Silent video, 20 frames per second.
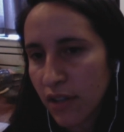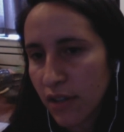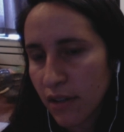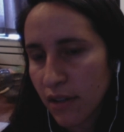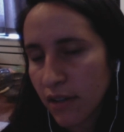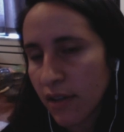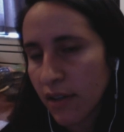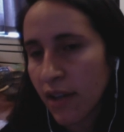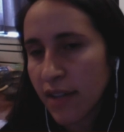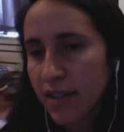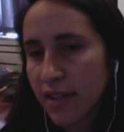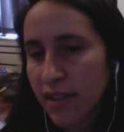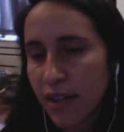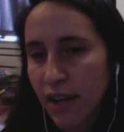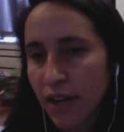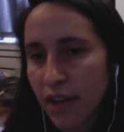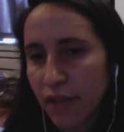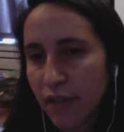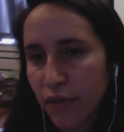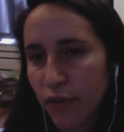
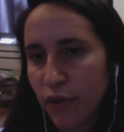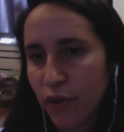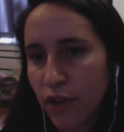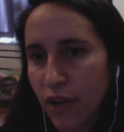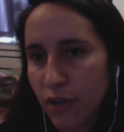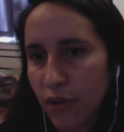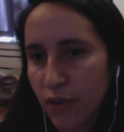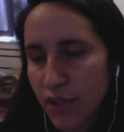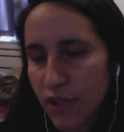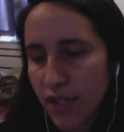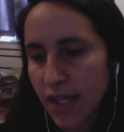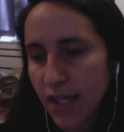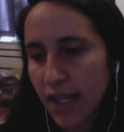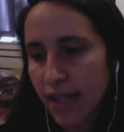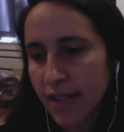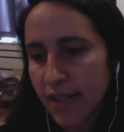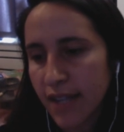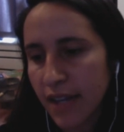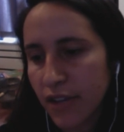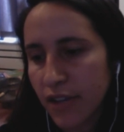necessary for a
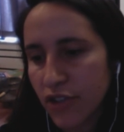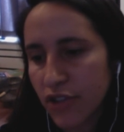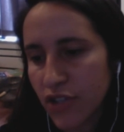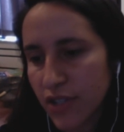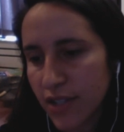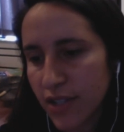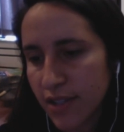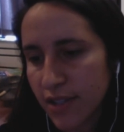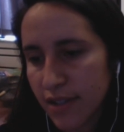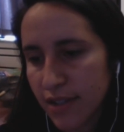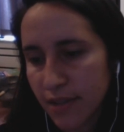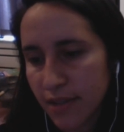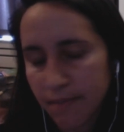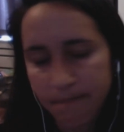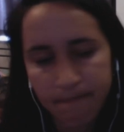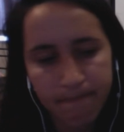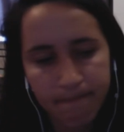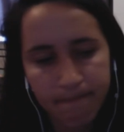resilient energy system.